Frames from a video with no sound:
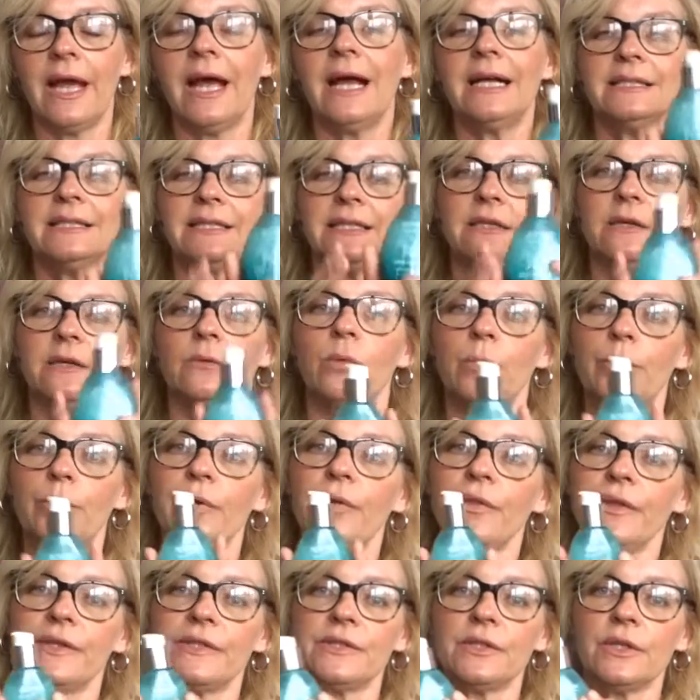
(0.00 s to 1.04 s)
And then I will
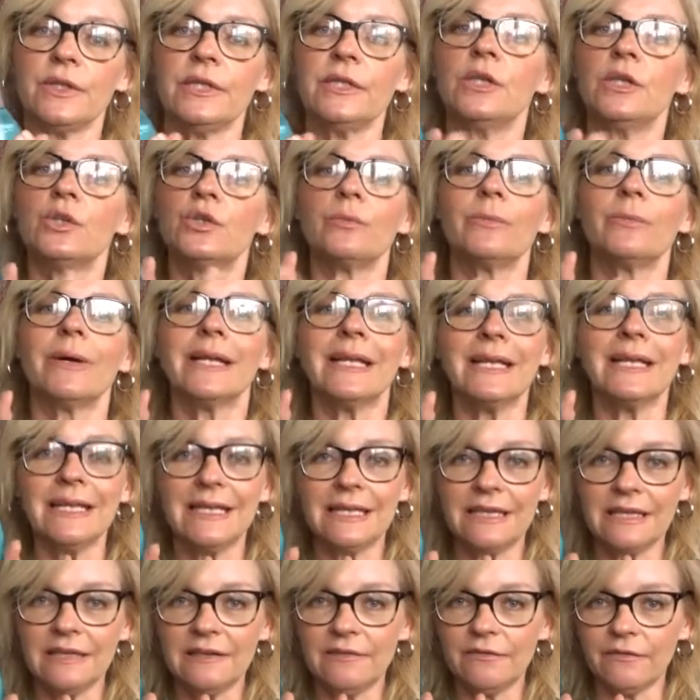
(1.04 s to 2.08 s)
put this into my
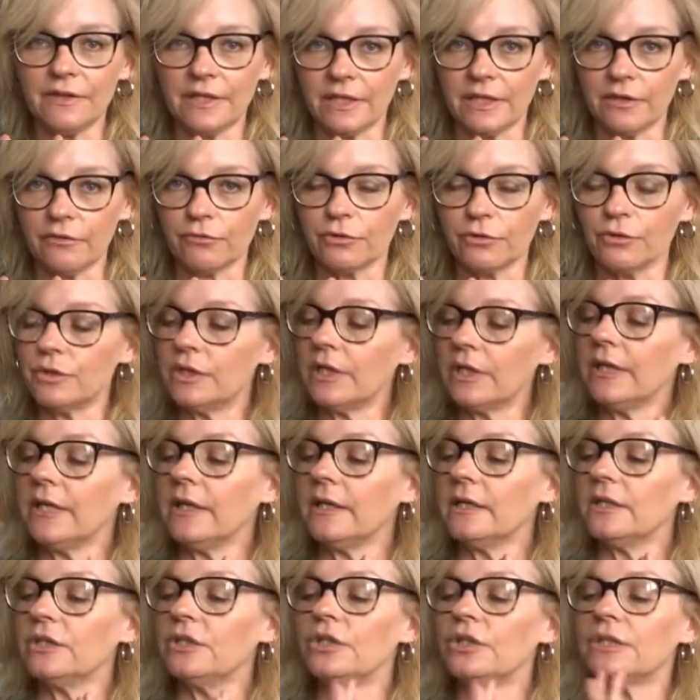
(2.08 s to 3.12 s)
evening routine
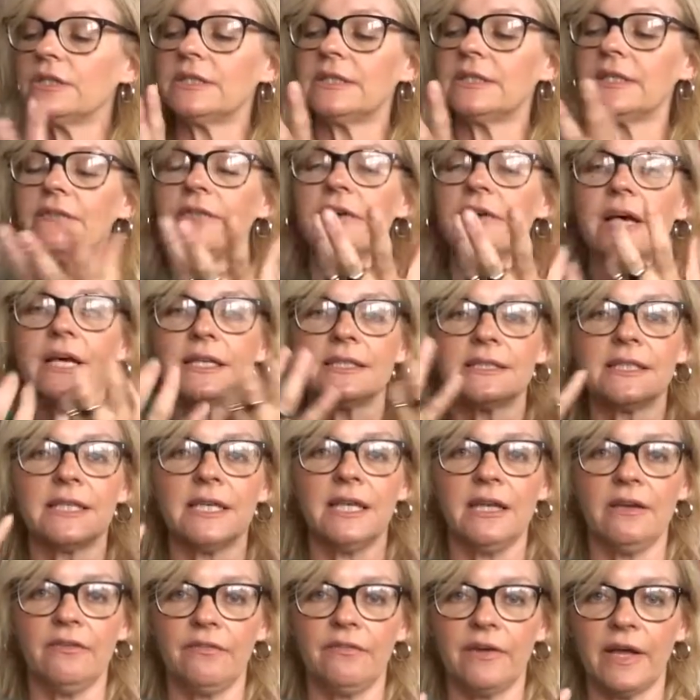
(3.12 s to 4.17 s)
and just see if it has
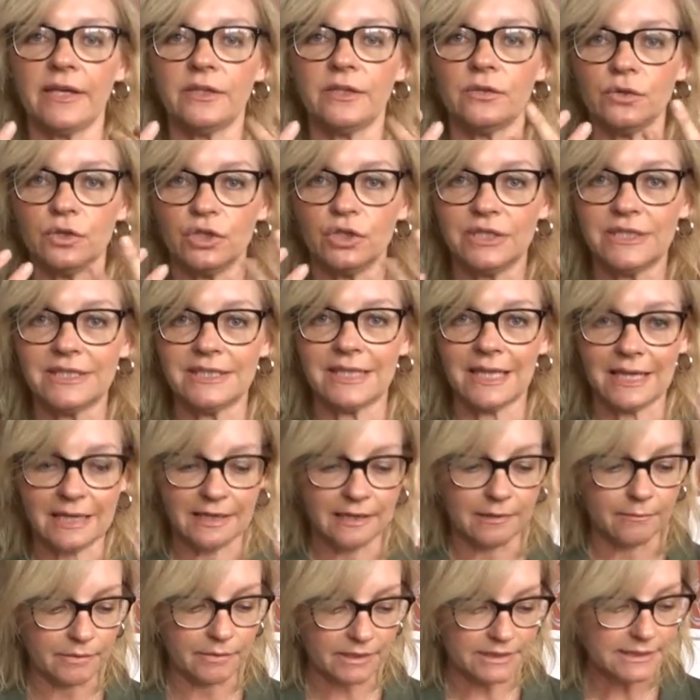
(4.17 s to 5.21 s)
any effect on just
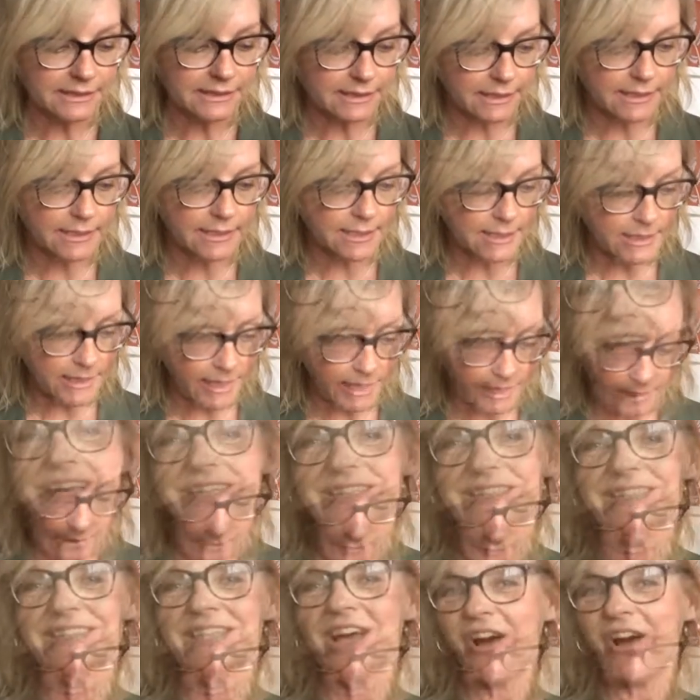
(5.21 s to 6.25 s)
settling my skin down.
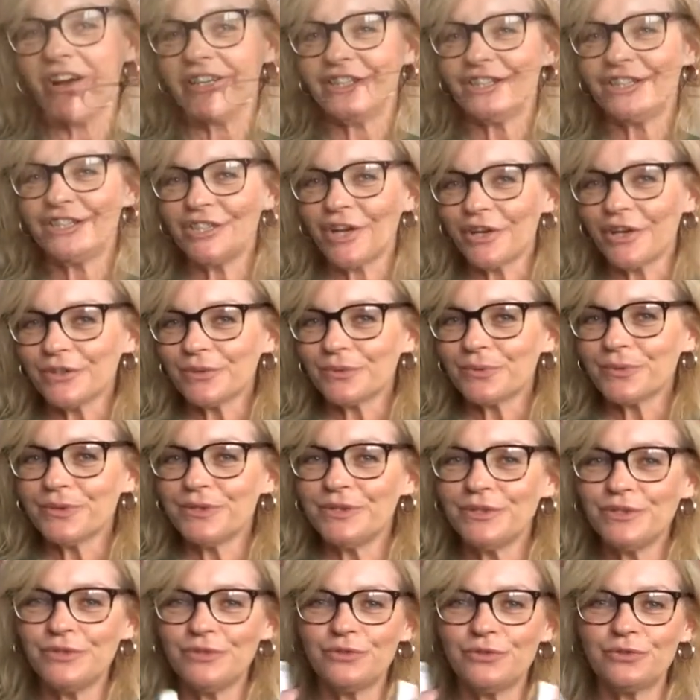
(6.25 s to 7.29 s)
And I just
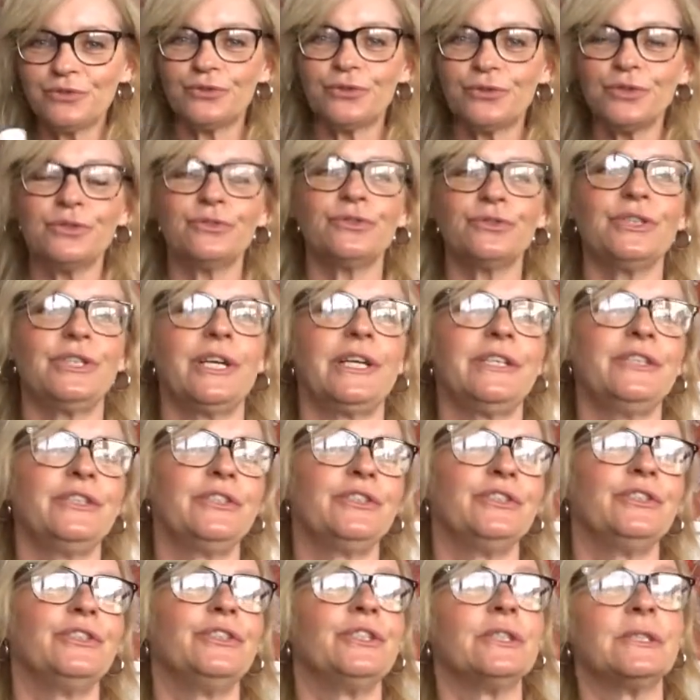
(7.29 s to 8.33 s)
wanted to draw your
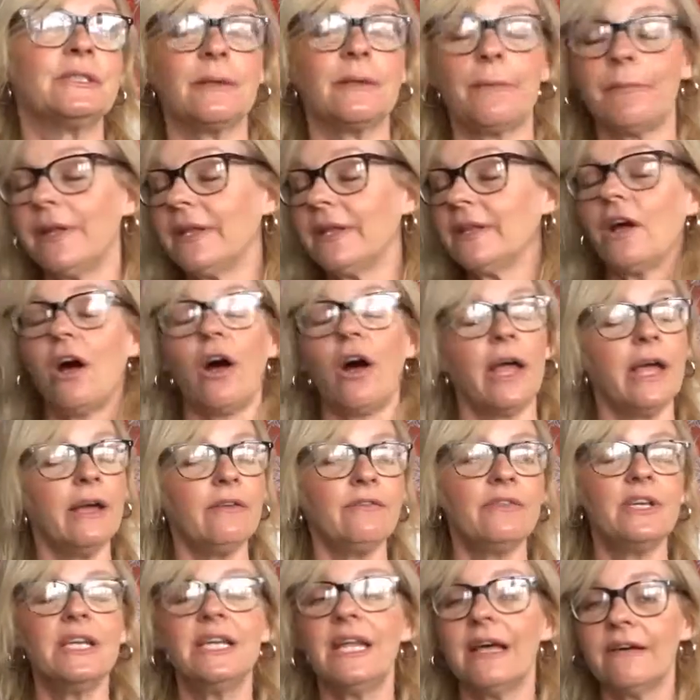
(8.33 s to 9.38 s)
attention to something that I have
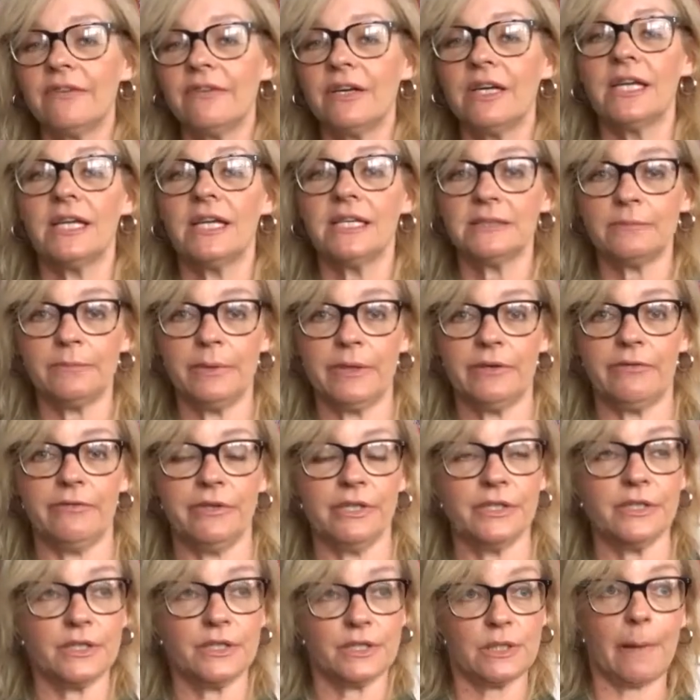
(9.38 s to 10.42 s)
never
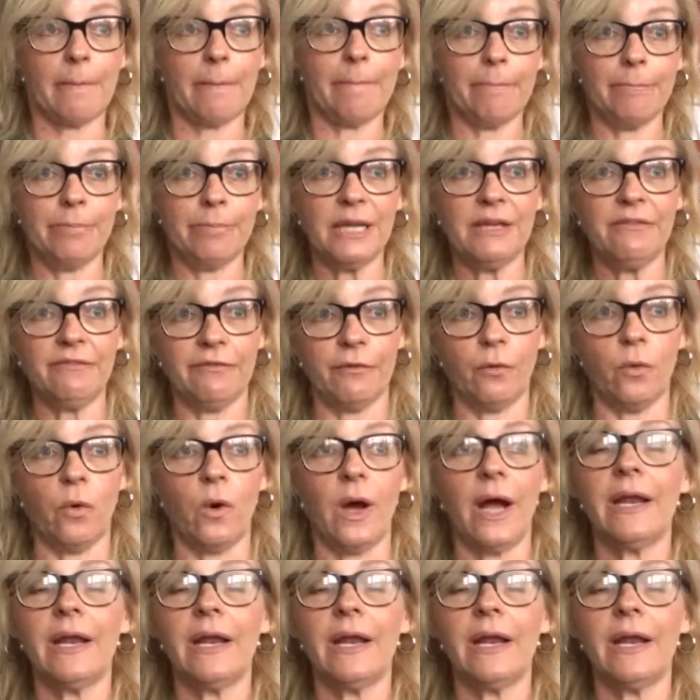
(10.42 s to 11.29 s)
experienced before.